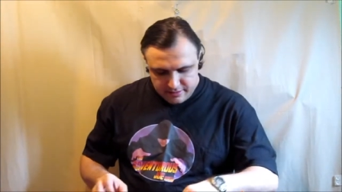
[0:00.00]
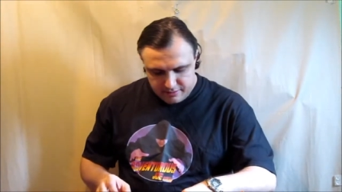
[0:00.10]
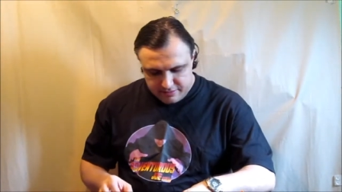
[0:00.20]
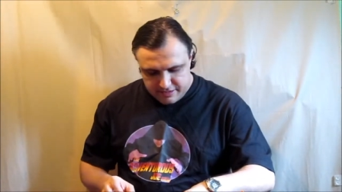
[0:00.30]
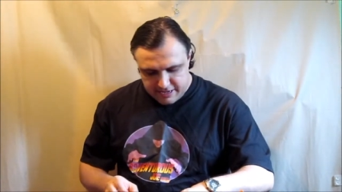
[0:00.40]

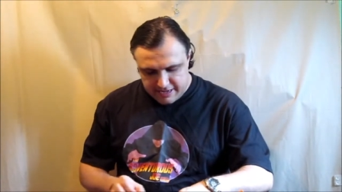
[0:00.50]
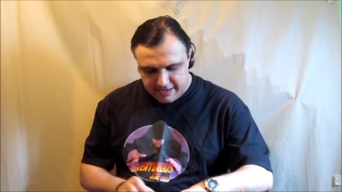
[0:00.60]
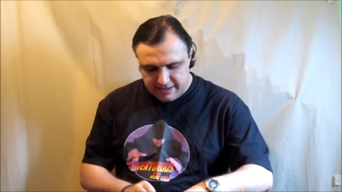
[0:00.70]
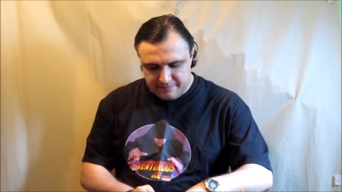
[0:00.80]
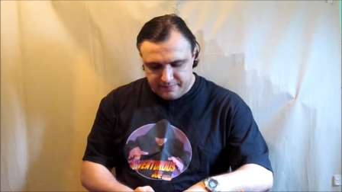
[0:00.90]

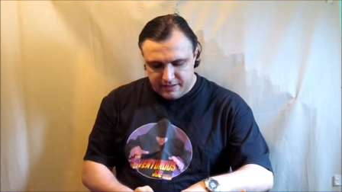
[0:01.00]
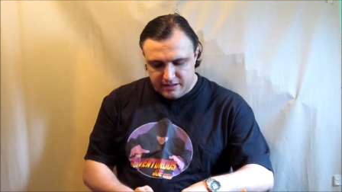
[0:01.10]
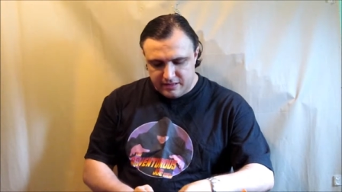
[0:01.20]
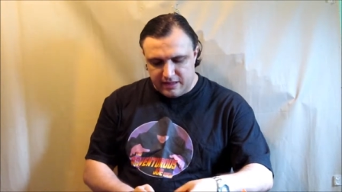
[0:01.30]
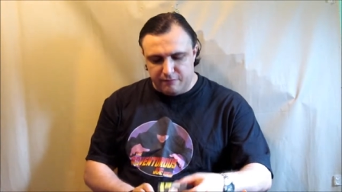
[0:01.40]
Okay.
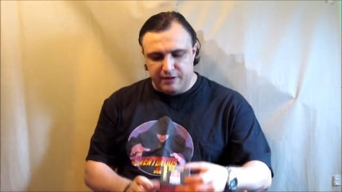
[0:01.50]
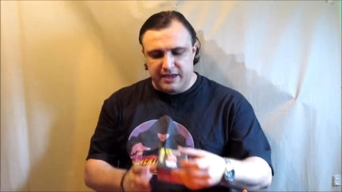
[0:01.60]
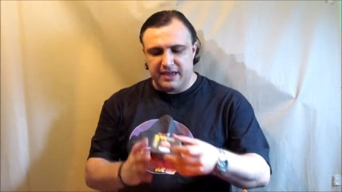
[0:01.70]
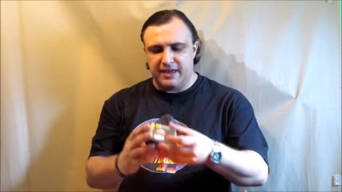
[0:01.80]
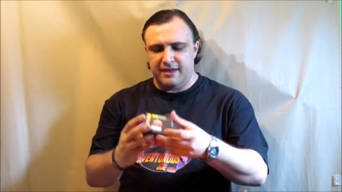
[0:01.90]
Then
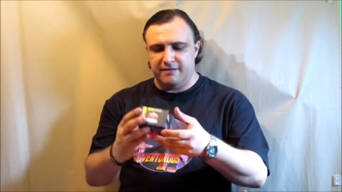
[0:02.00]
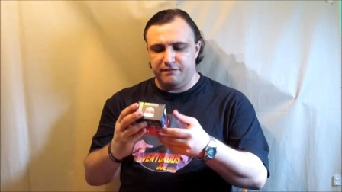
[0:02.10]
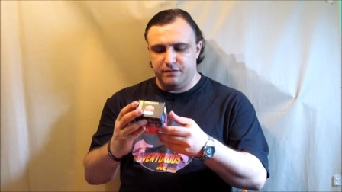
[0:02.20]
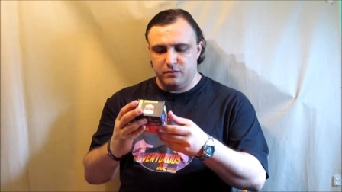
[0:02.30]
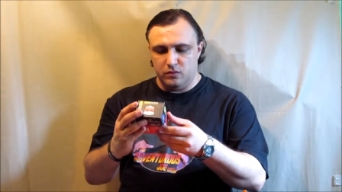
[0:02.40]
we have...